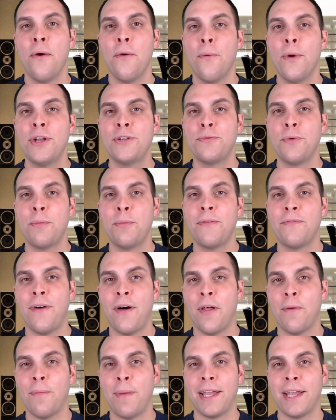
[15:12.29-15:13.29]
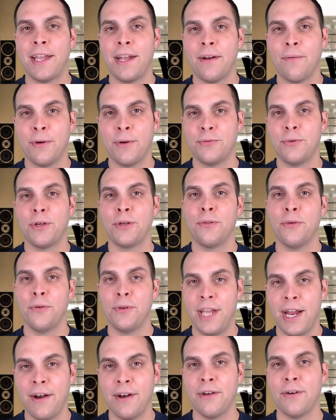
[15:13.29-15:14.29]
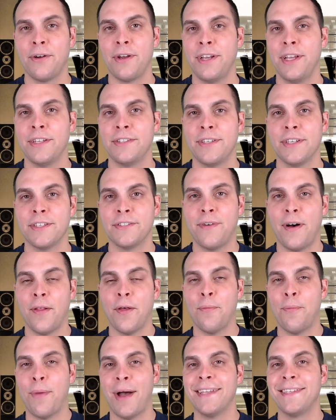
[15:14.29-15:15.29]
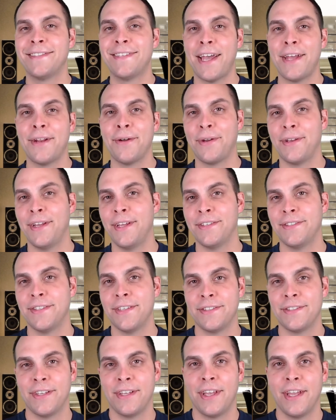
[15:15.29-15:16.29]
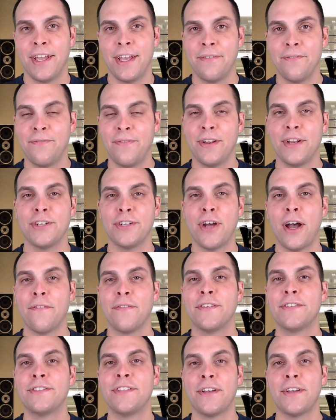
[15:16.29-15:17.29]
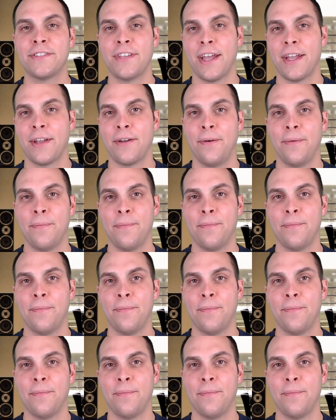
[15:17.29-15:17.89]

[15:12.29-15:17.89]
which will be followed by which will include karyokinesis followed by cytokinesis and finish off the cell cycle.